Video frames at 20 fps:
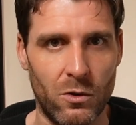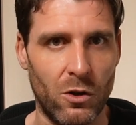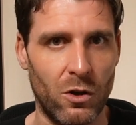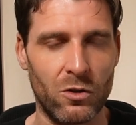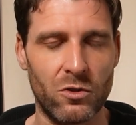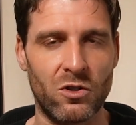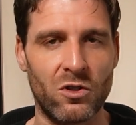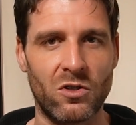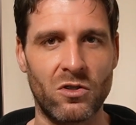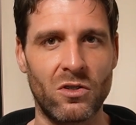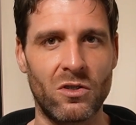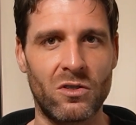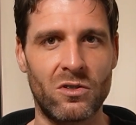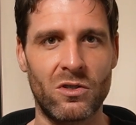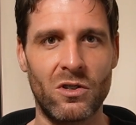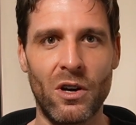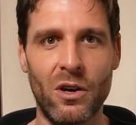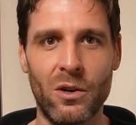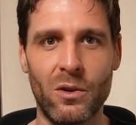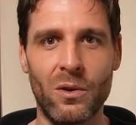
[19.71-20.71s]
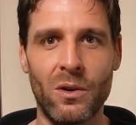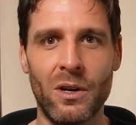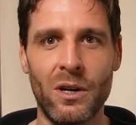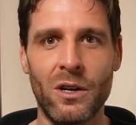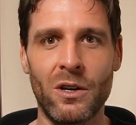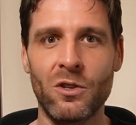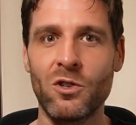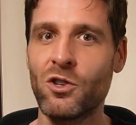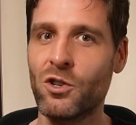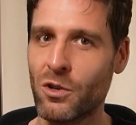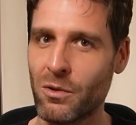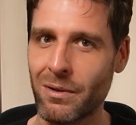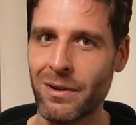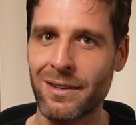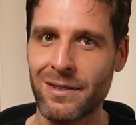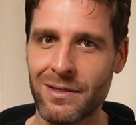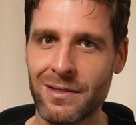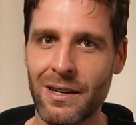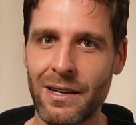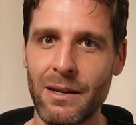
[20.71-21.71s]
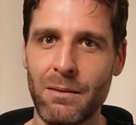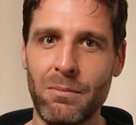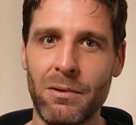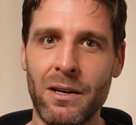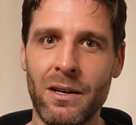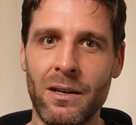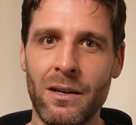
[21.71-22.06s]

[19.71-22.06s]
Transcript: consciousness go during sleep?